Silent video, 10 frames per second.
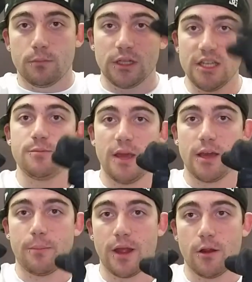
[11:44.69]
please
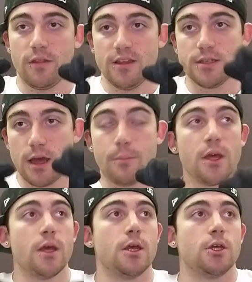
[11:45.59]
pick a pair of these up.
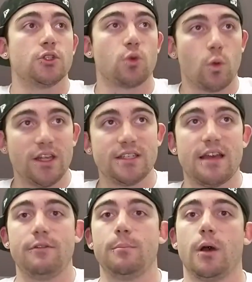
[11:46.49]

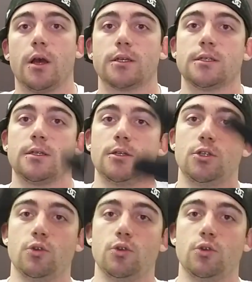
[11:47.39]
27 bucks.